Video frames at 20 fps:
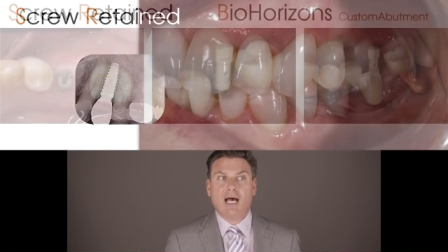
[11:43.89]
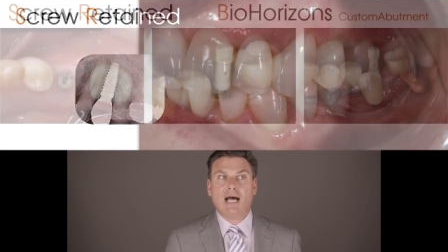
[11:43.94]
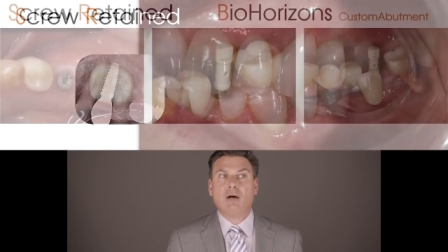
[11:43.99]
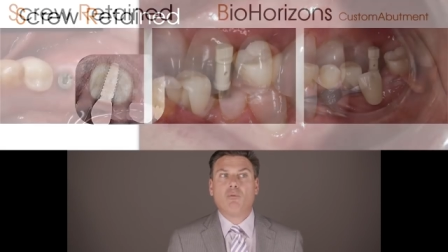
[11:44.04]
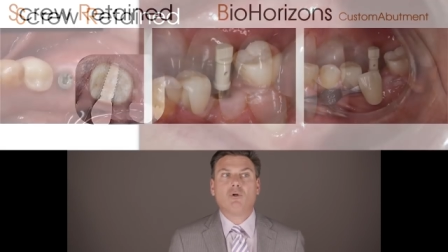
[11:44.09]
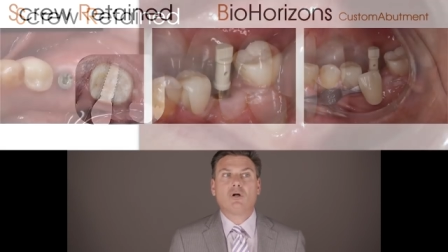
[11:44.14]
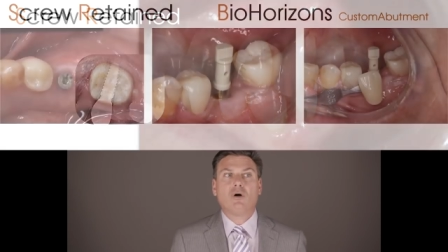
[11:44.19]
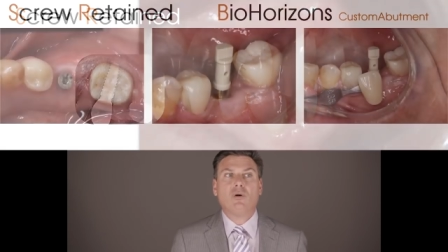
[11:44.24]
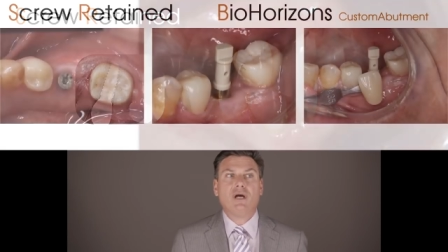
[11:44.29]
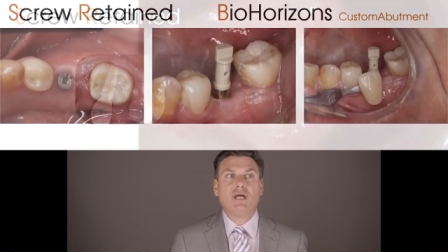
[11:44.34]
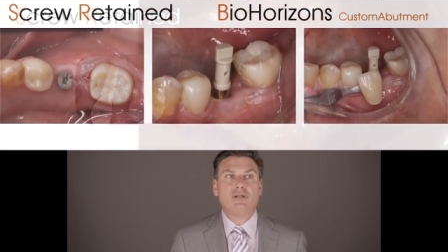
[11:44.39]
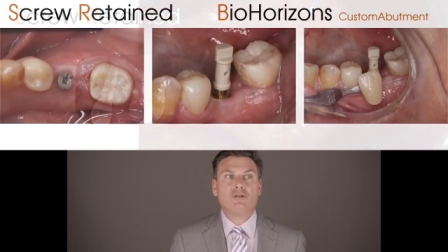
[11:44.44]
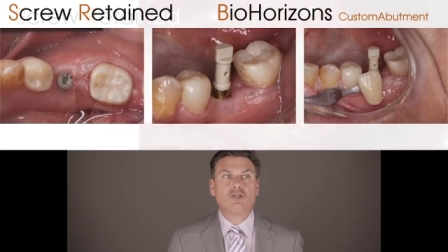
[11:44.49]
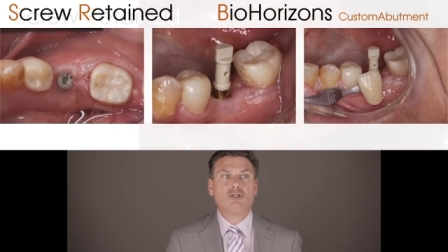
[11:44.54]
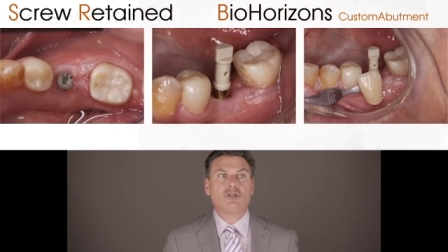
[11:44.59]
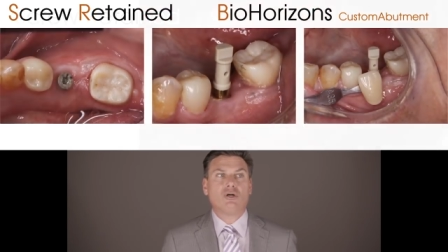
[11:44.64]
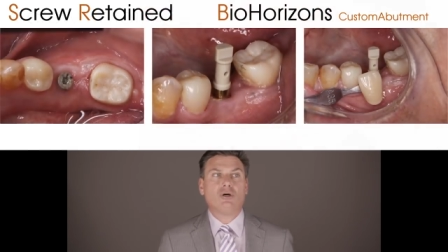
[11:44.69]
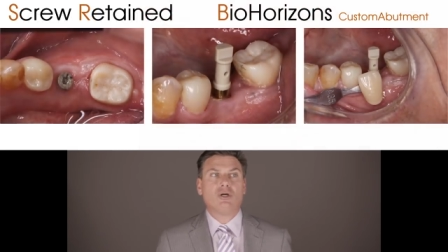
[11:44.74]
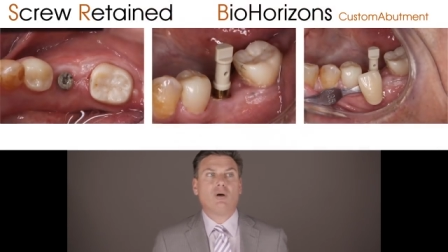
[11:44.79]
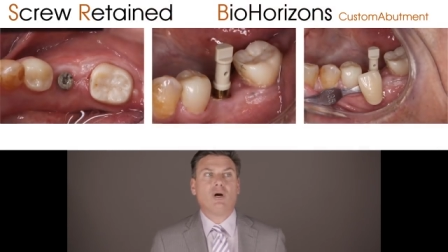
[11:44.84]
I will go ahead and
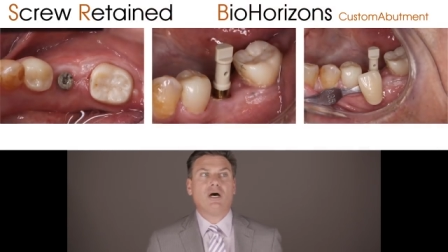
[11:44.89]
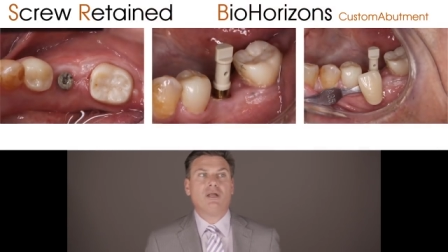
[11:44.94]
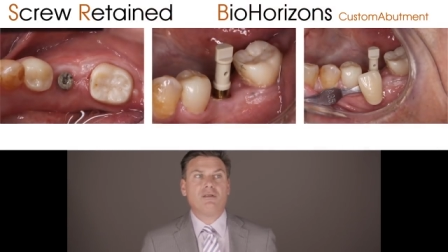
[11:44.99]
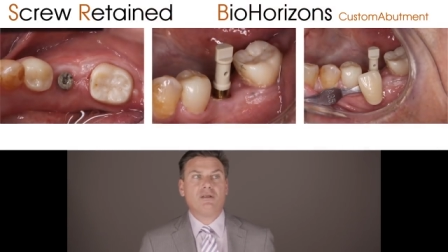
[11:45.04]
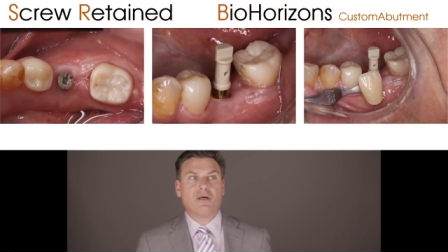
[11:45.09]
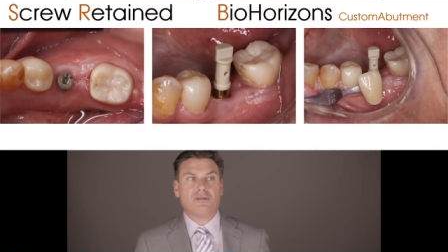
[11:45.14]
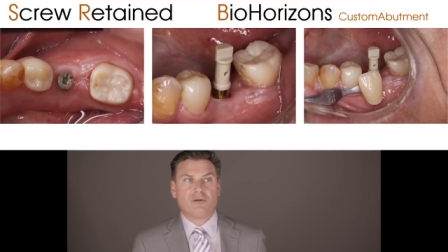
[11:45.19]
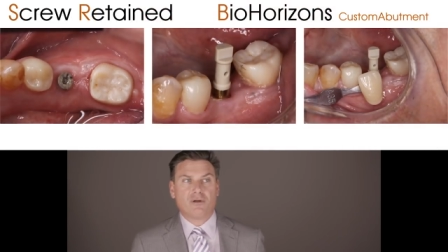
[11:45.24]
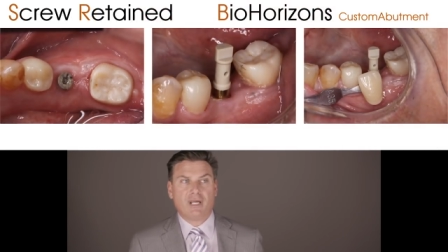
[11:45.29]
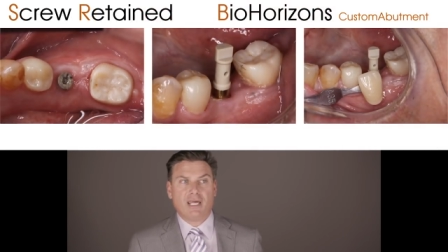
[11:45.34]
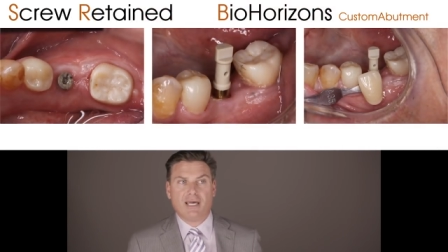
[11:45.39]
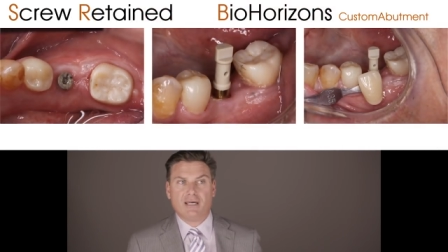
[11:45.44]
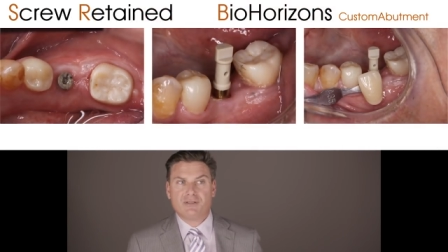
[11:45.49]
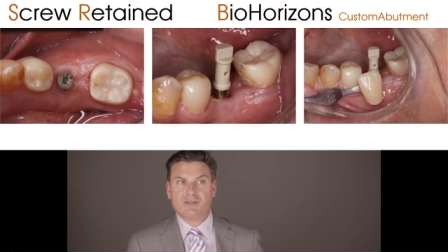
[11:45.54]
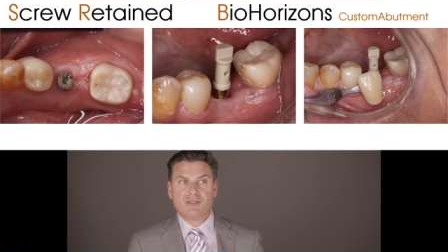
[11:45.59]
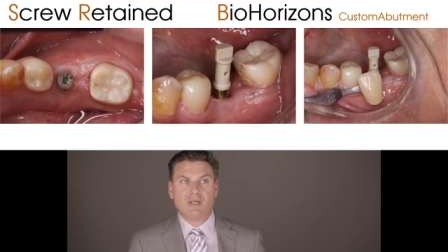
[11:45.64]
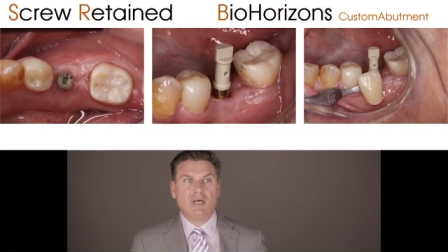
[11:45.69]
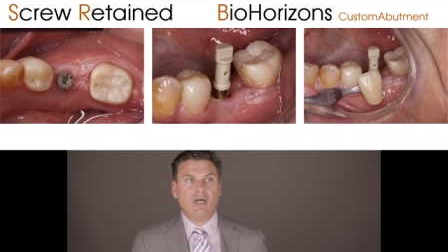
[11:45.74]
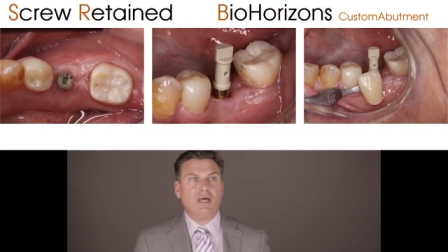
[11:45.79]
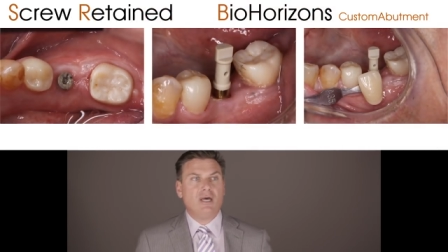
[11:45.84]
show you another
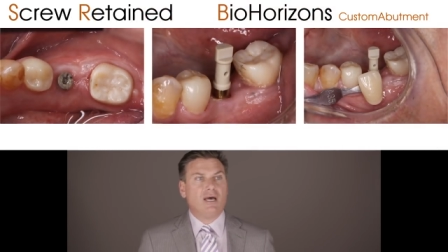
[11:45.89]
case.